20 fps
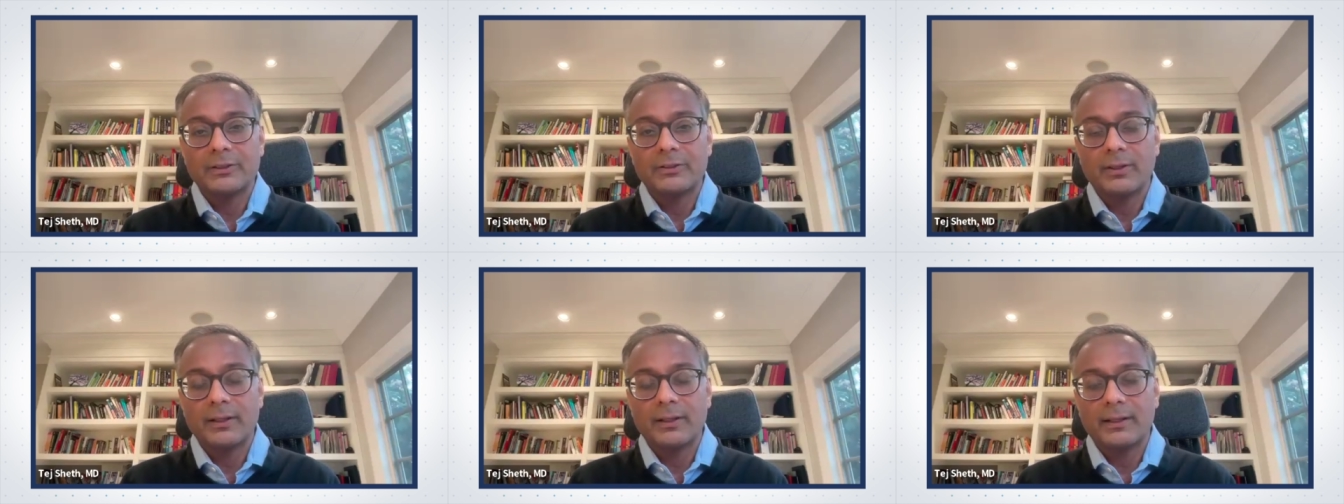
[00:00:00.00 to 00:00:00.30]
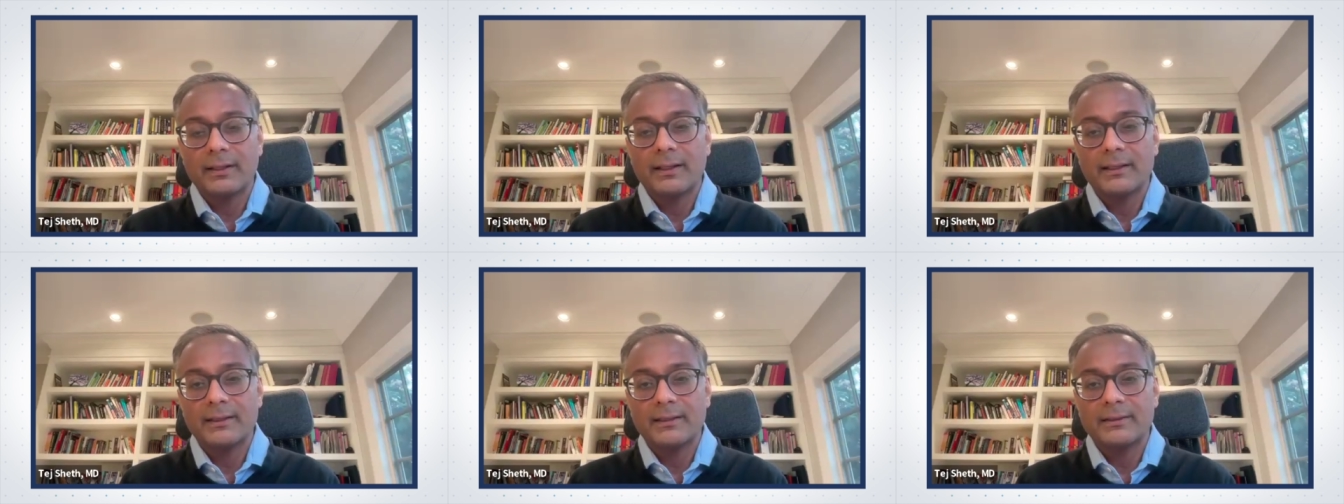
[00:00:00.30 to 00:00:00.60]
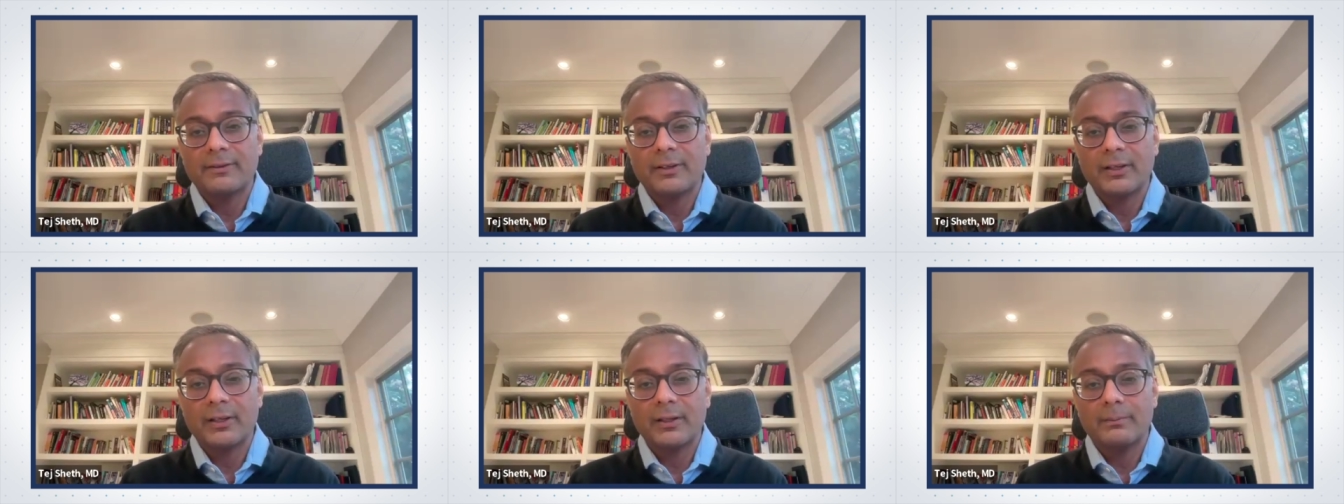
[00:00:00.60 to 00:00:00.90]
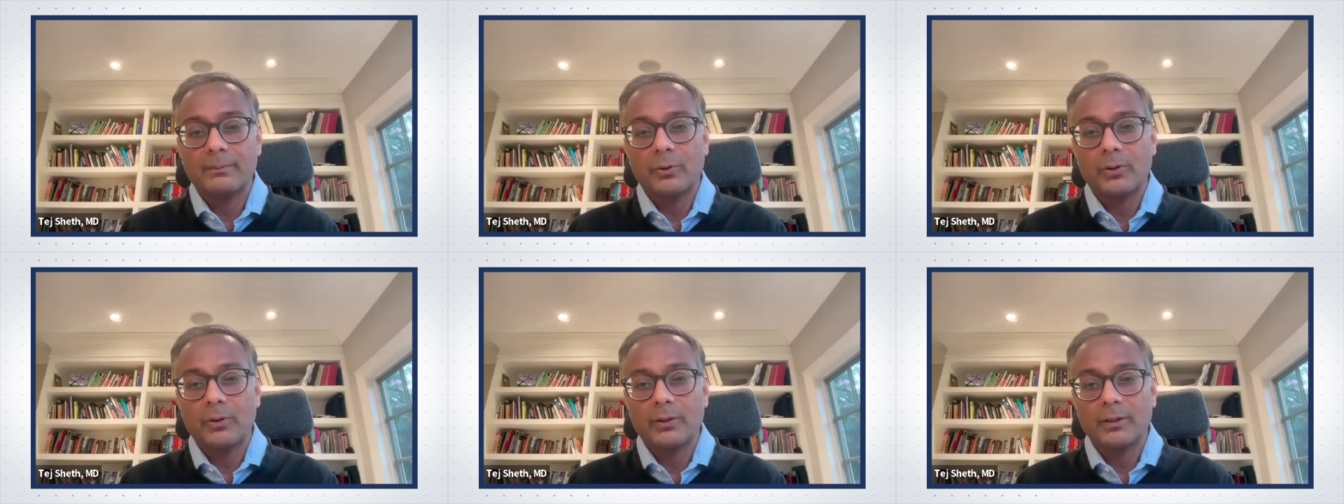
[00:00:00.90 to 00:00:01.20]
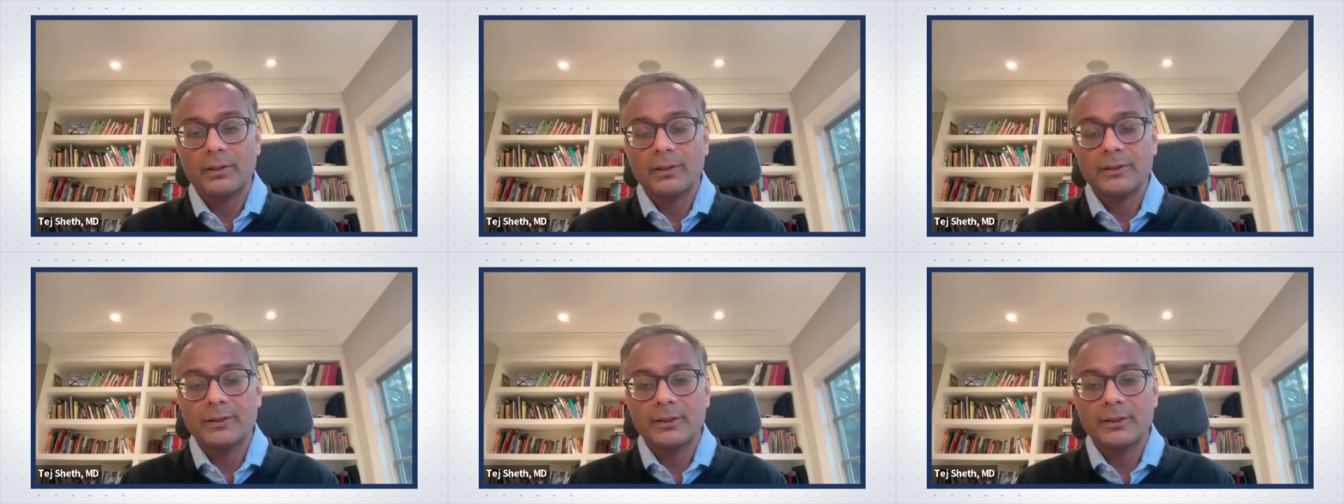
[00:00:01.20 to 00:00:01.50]
So I think that's a very
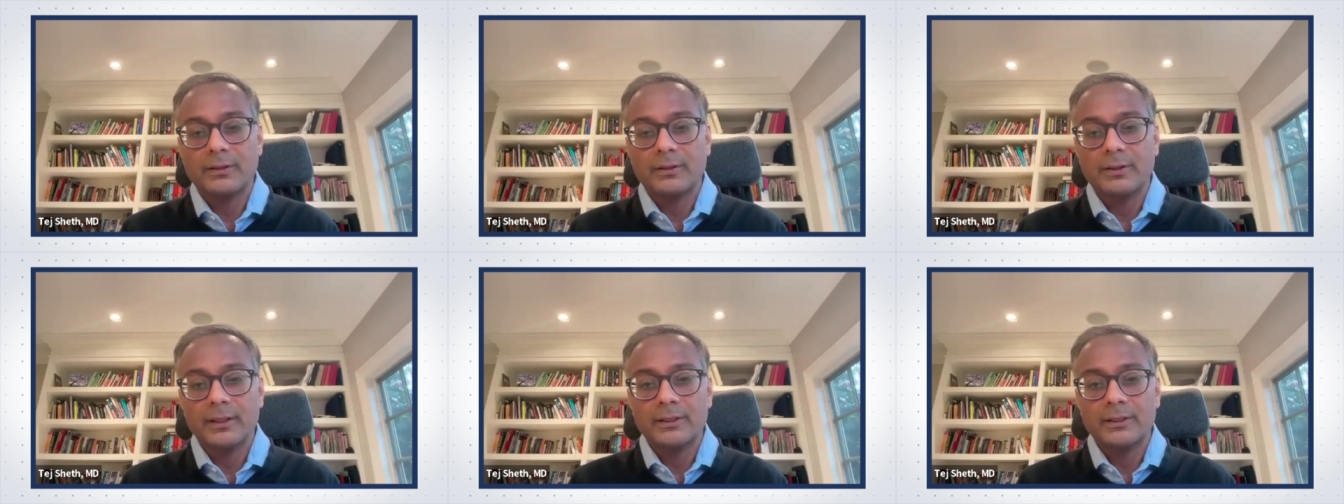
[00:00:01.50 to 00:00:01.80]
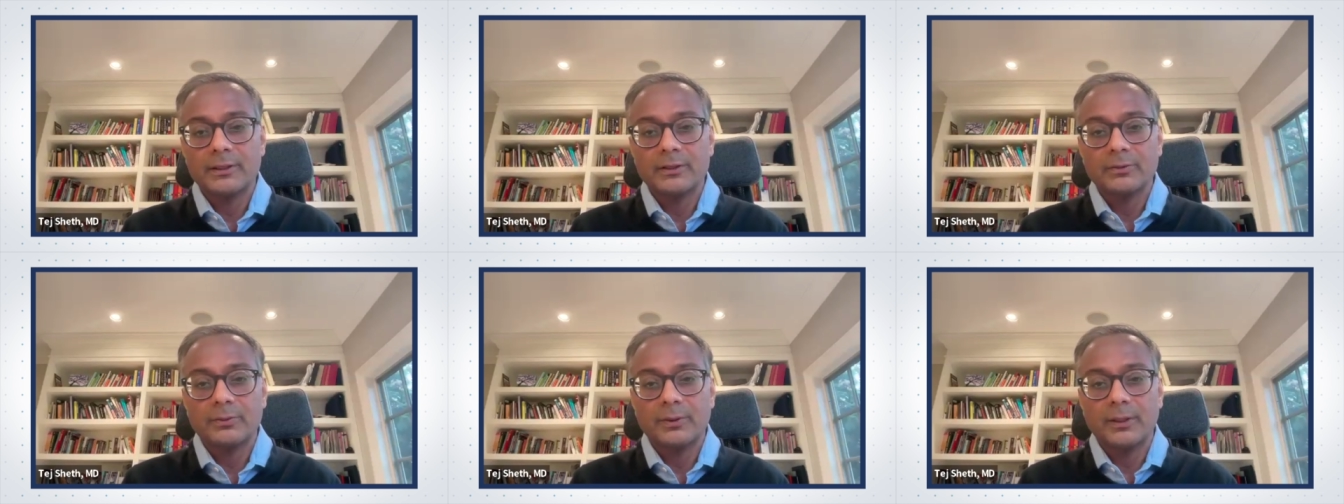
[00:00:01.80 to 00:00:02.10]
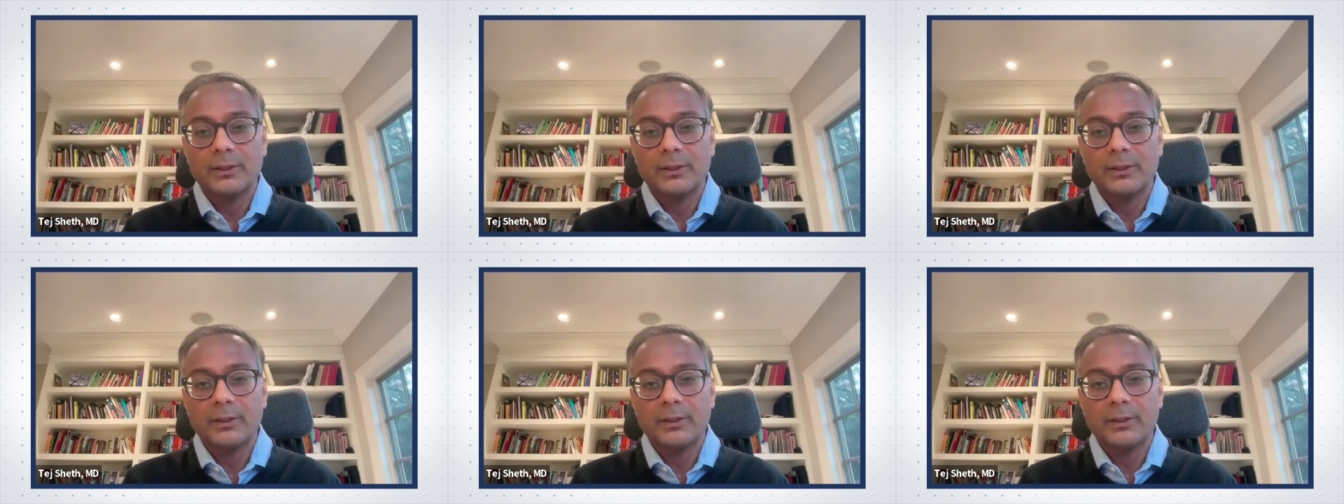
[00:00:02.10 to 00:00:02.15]
important consideration as well.